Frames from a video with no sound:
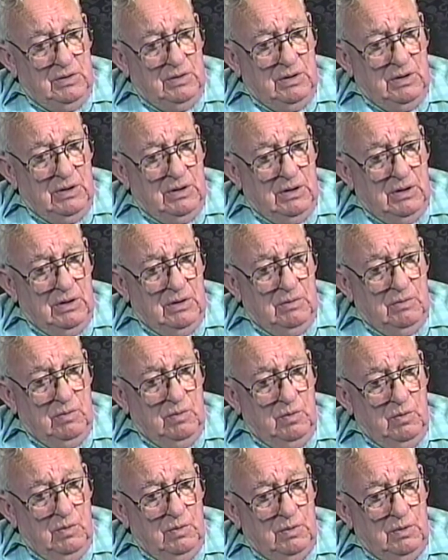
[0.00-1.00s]
Uh,
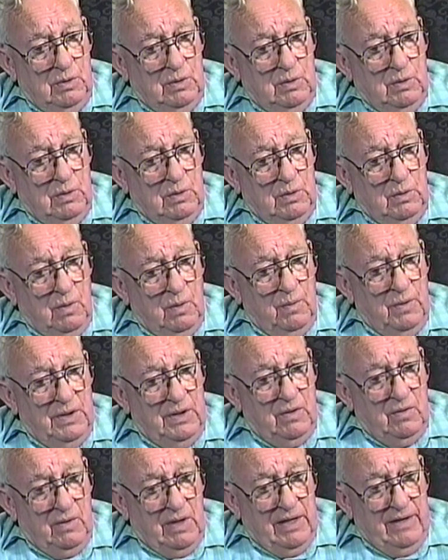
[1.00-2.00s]
when we
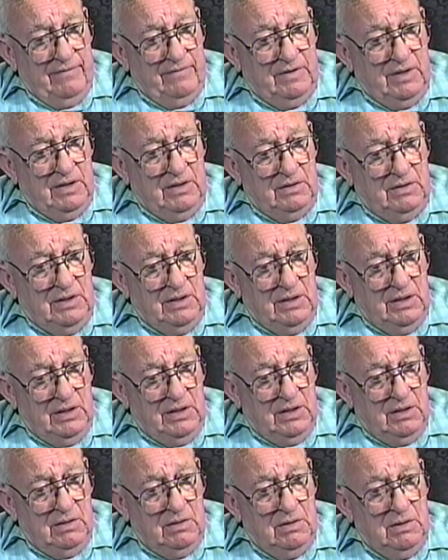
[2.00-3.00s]
arrived at
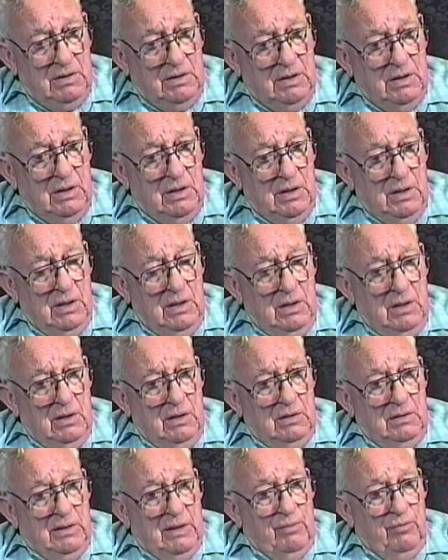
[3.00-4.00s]
Tinian,
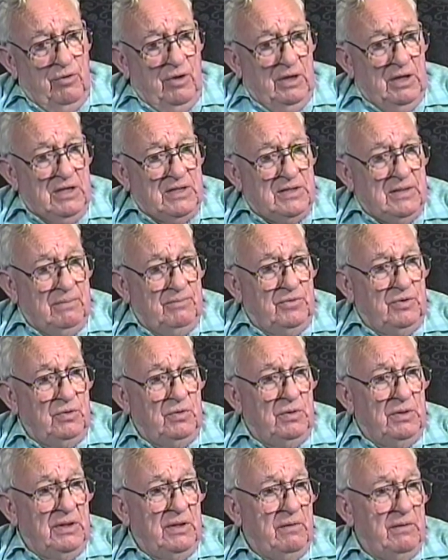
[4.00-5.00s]
they brought us up to
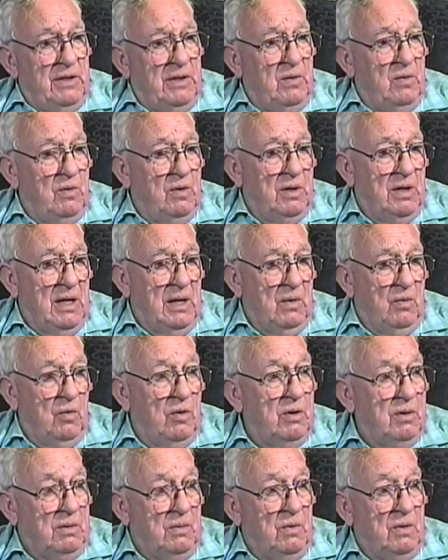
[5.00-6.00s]
an area where our
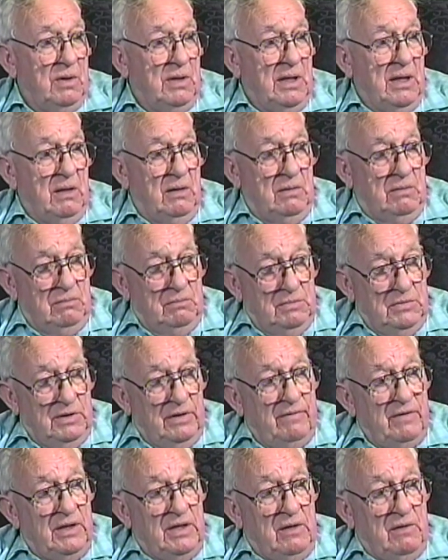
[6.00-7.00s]
work, where our
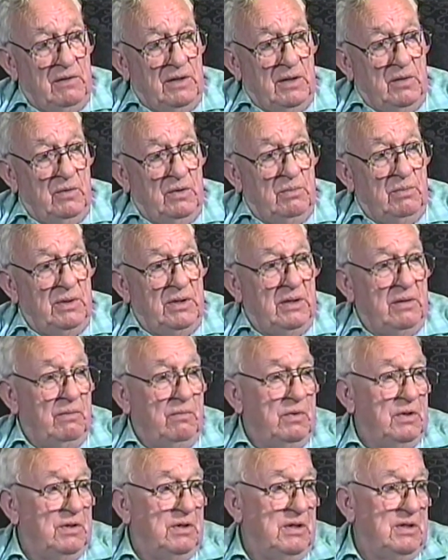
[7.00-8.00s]
living area would be,
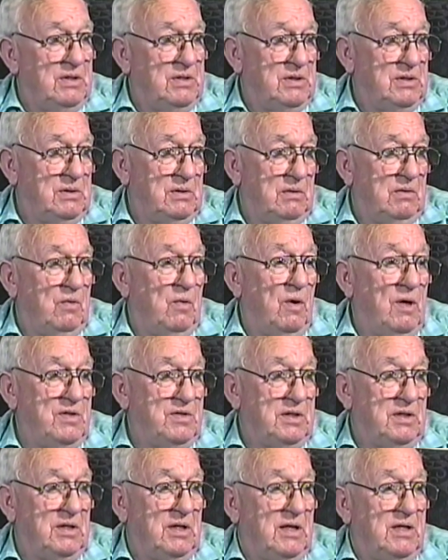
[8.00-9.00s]
with these
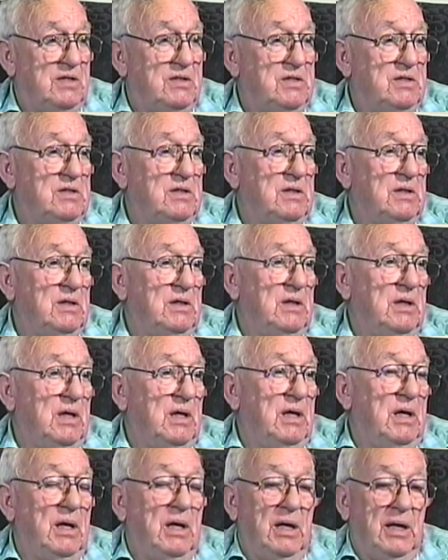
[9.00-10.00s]
Quonset huts,
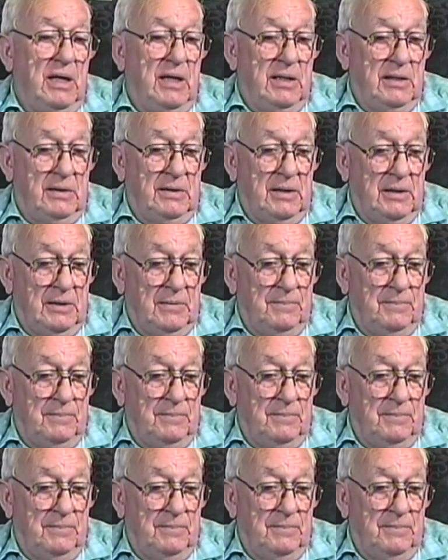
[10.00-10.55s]
and uh,